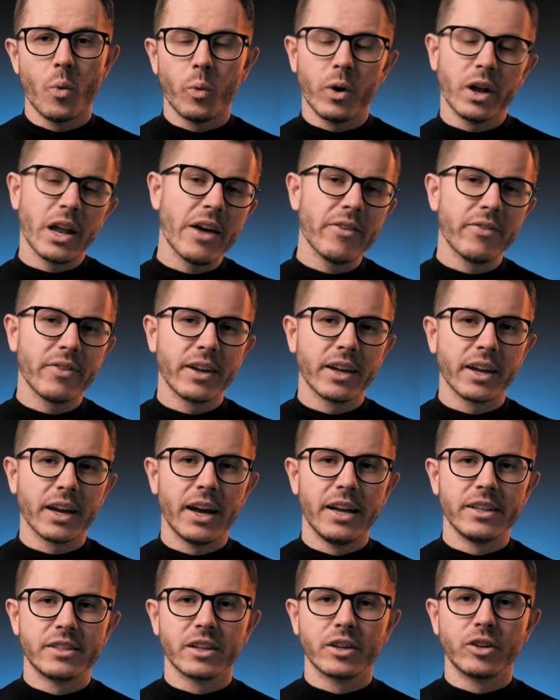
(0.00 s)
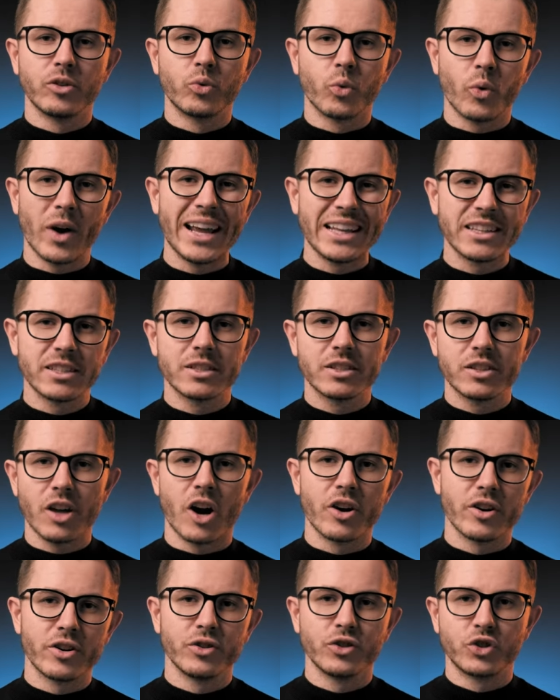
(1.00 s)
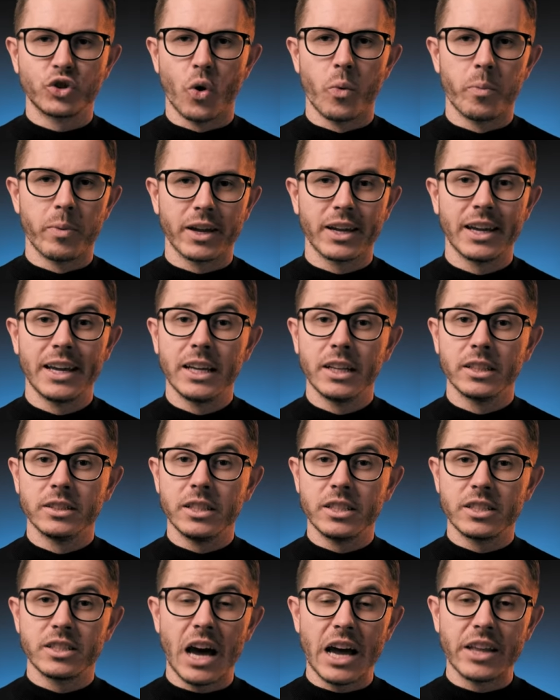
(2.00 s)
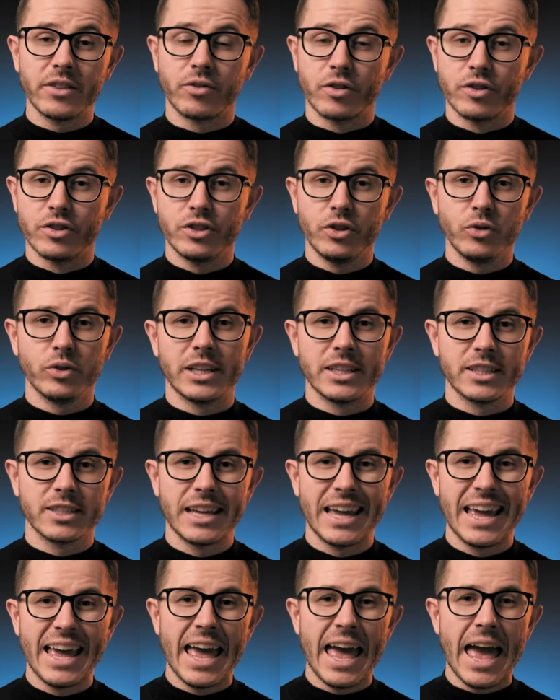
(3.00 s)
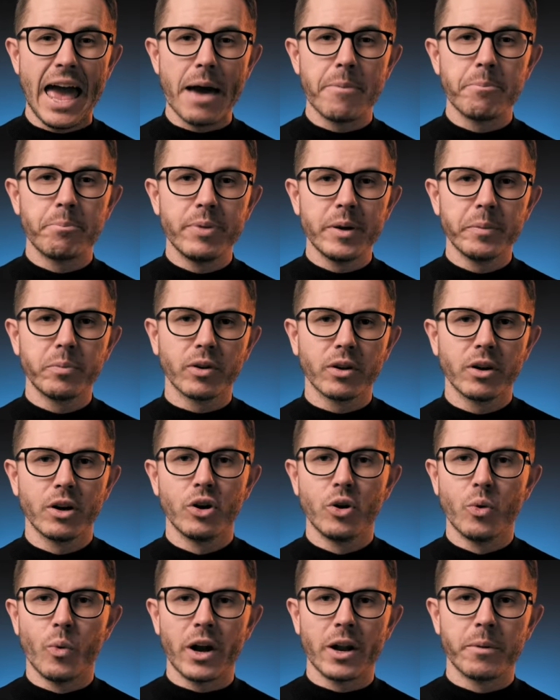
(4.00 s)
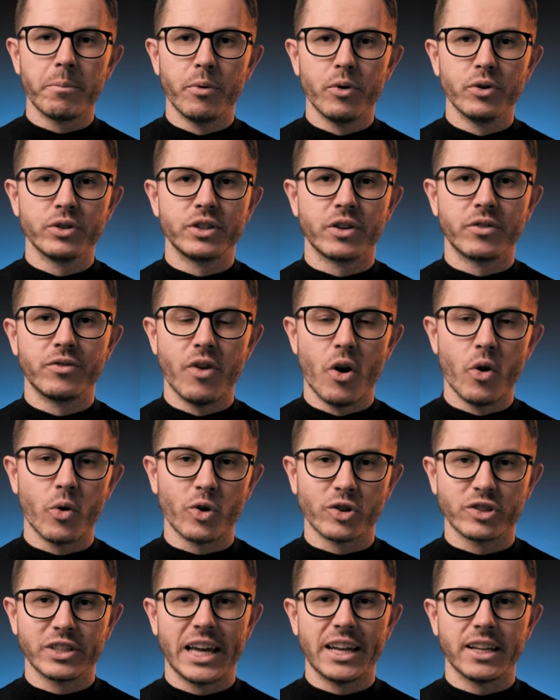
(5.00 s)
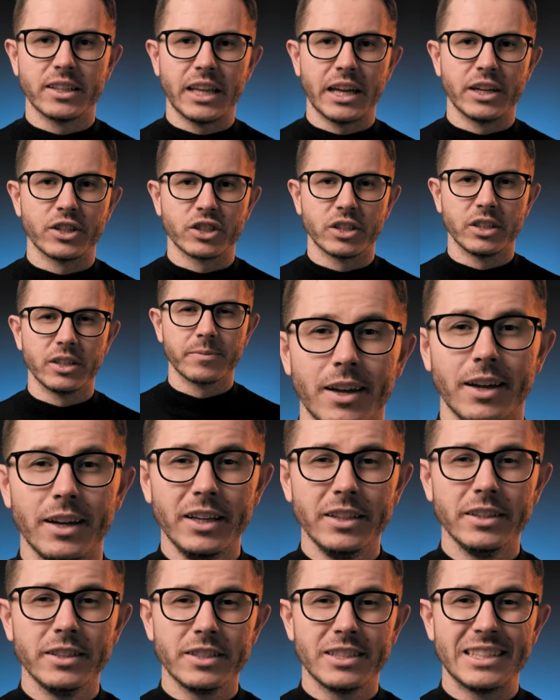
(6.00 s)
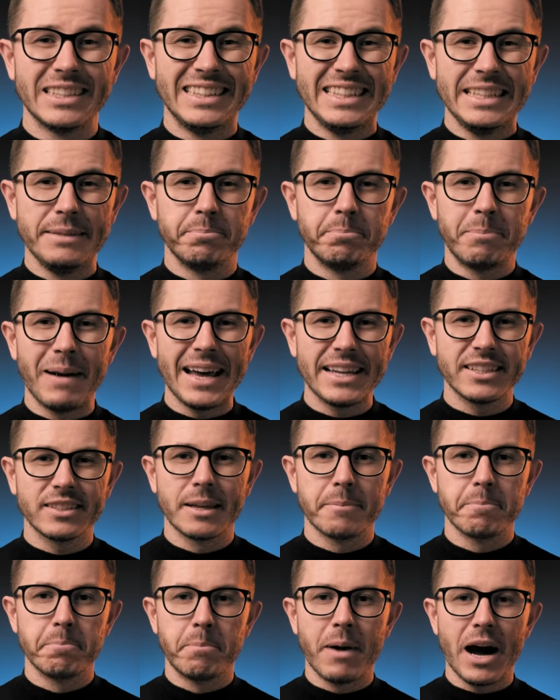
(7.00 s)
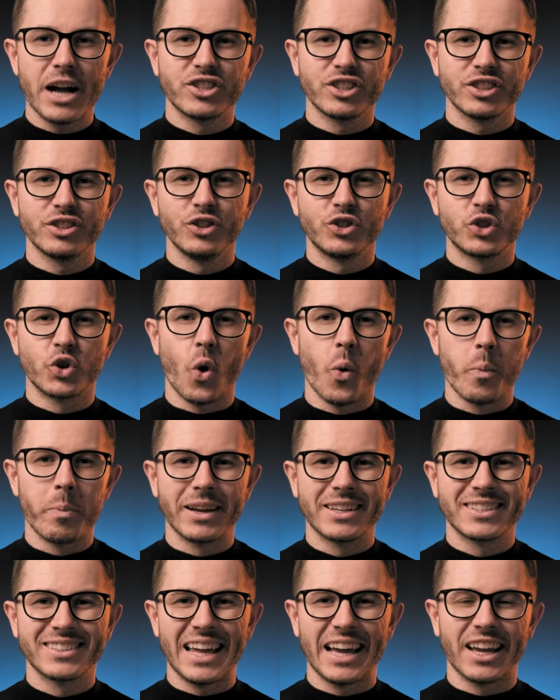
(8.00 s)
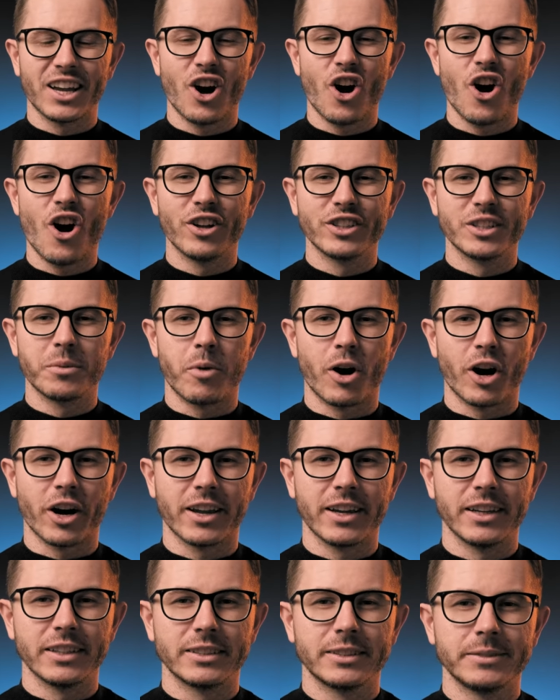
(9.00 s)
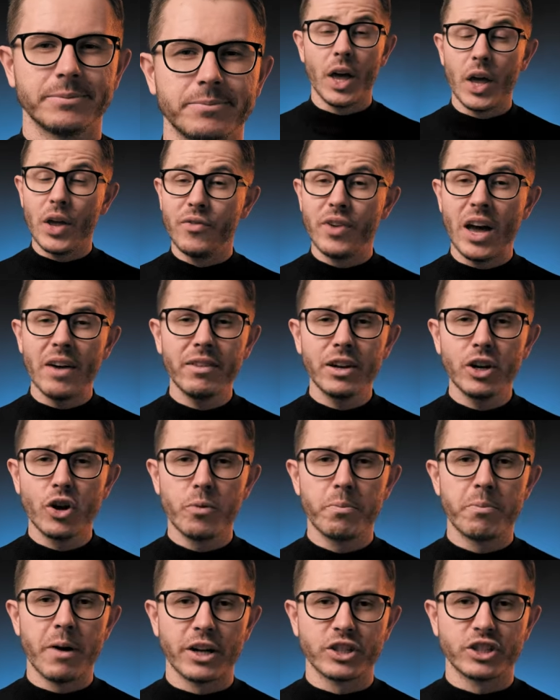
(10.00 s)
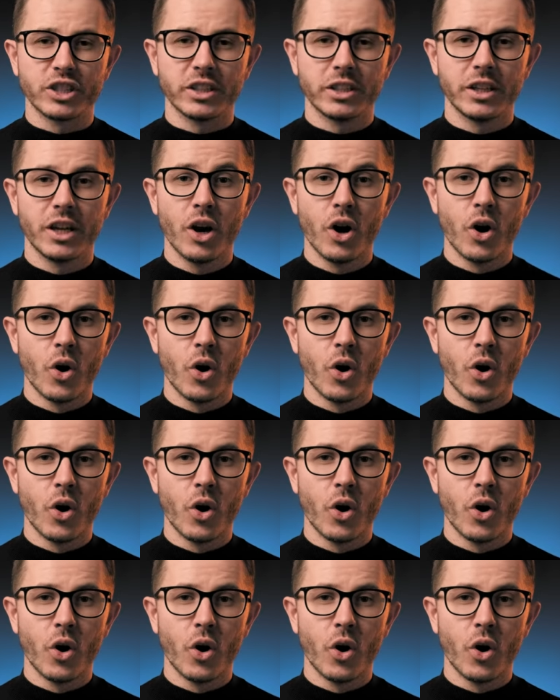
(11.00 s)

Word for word: Well, I think it's a great starter nootropic designed for students and people who want to boost their focus and attention. It is the best budget nootropic stack on the market. If you have a low budget,